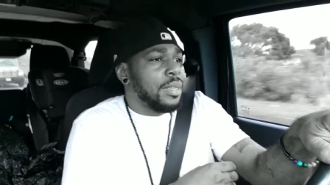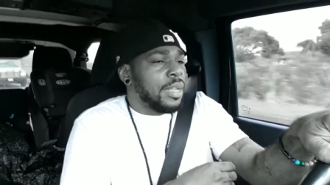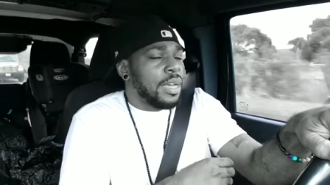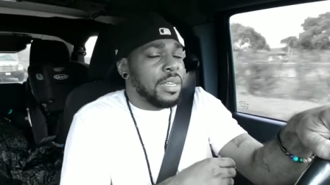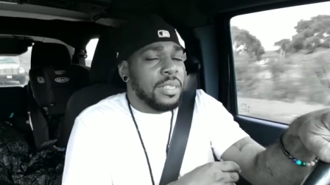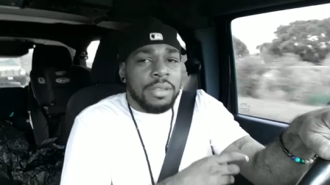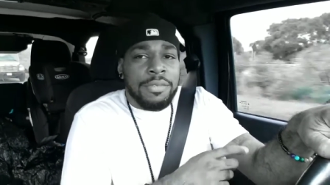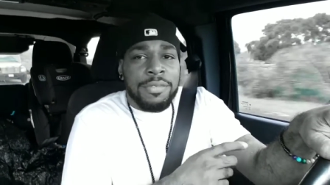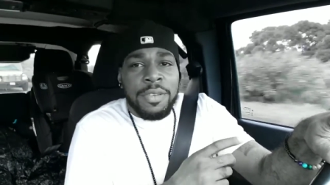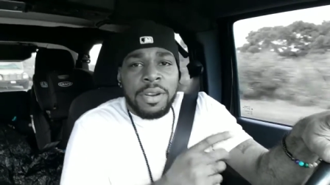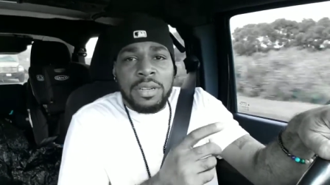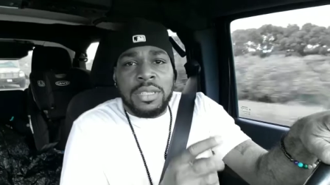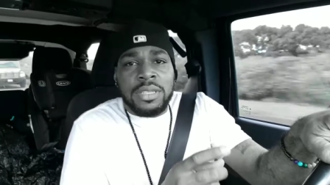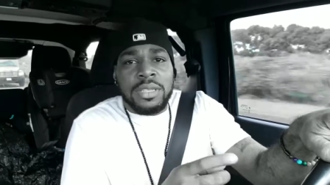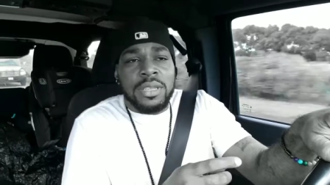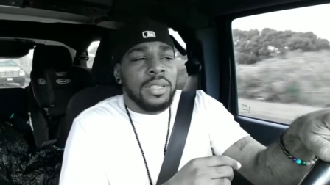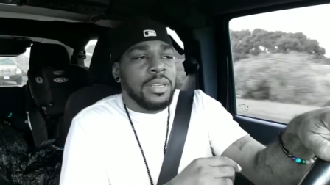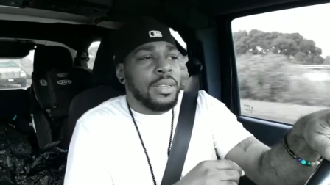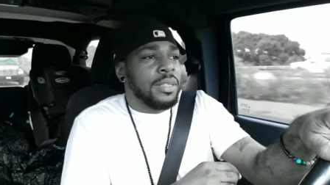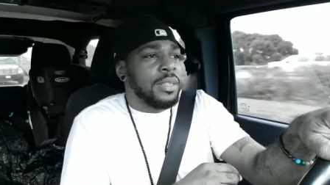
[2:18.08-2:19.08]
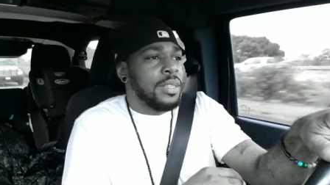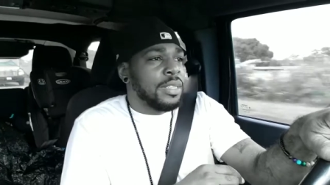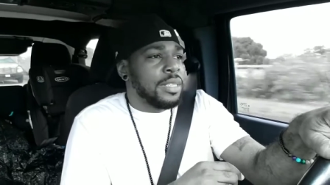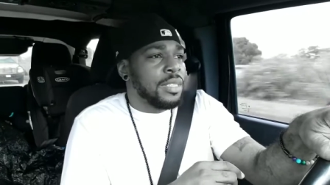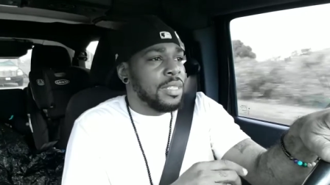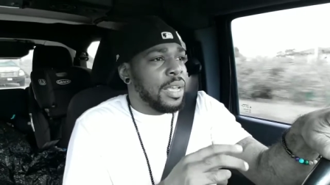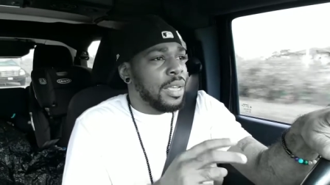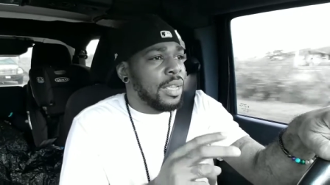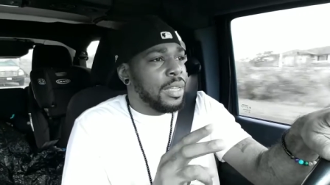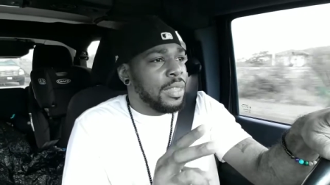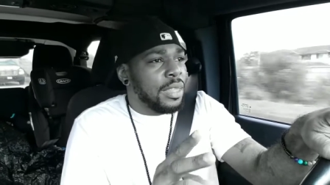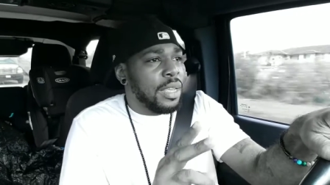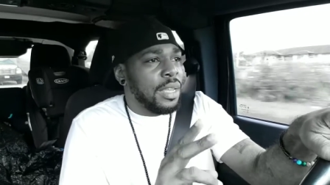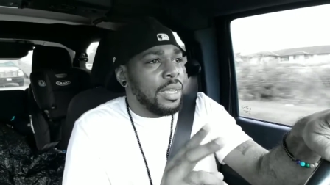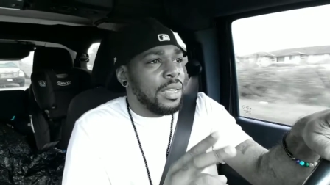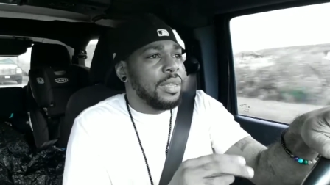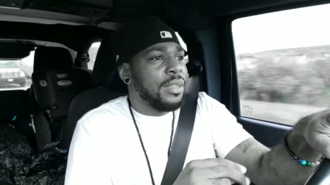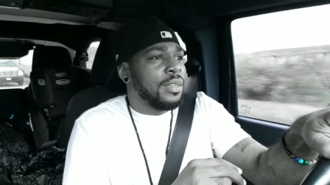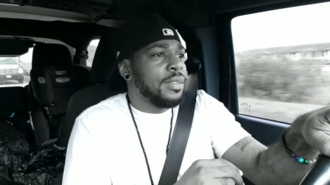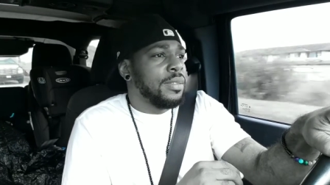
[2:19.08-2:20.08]
That's the first thing. The second
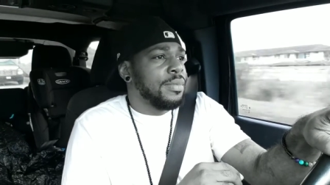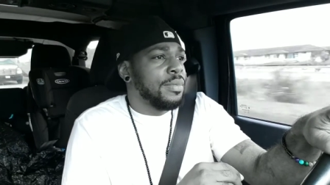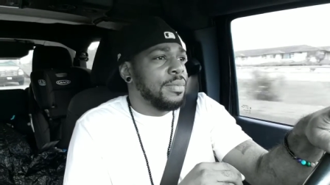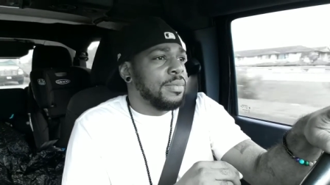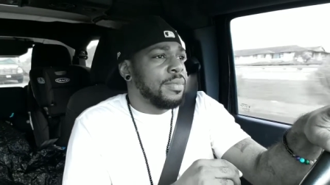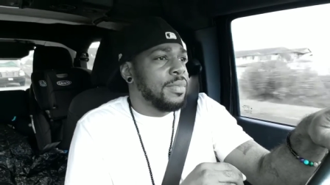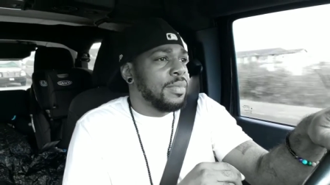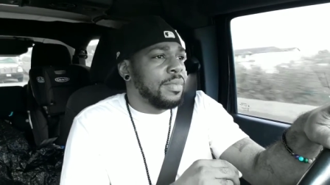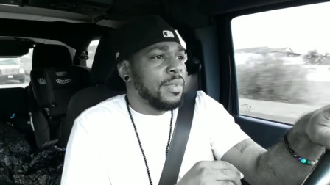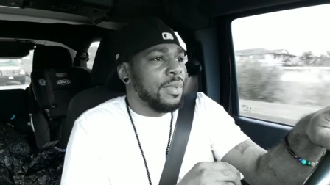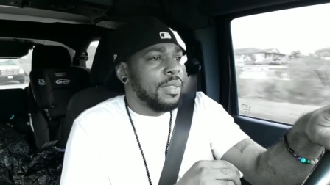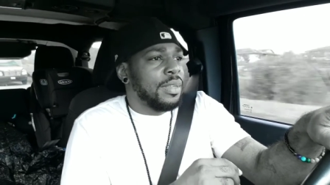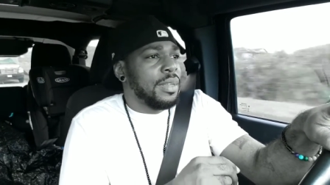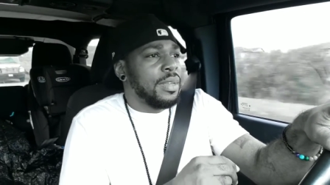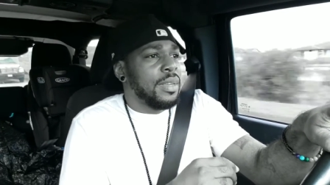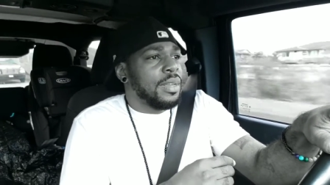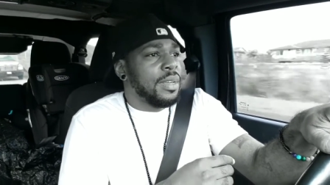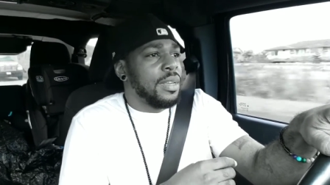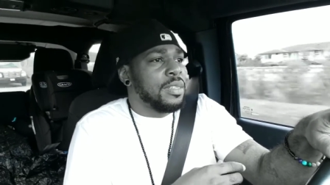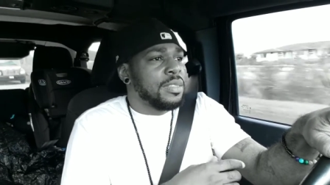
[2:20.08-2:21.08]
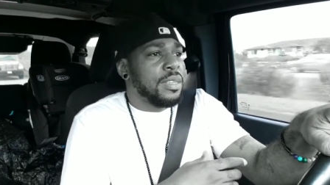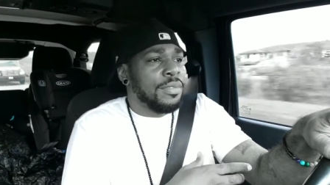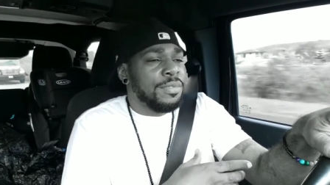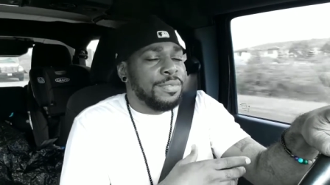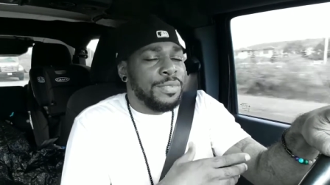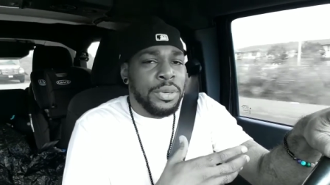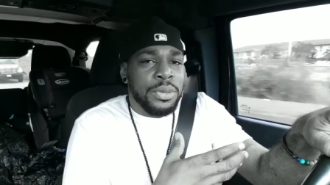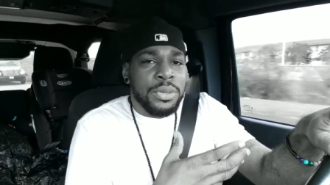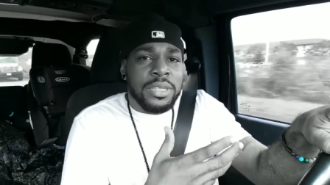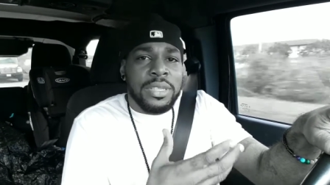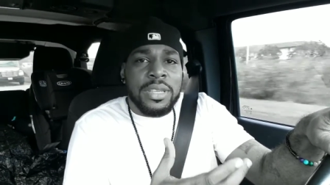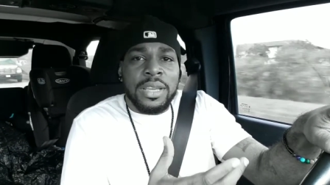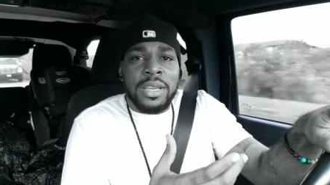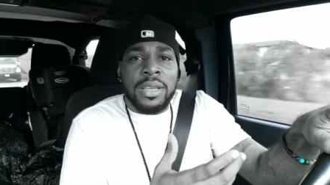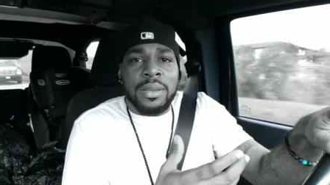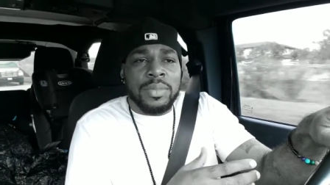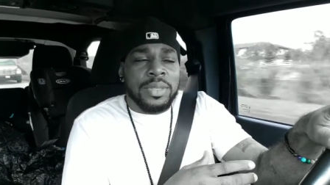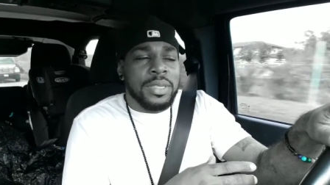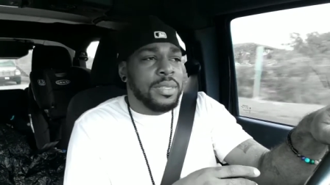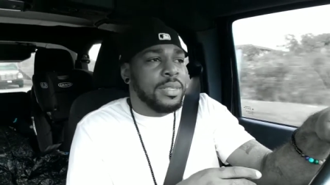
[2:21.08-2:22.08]
thing is the food
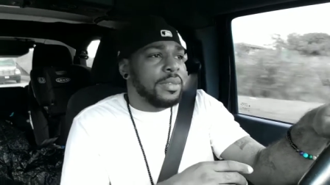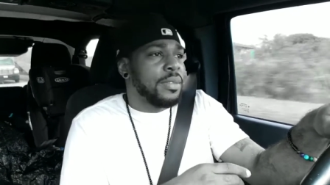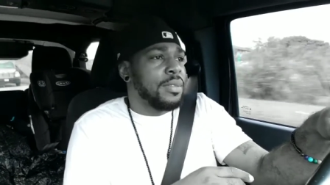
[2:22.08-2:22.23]
stamps.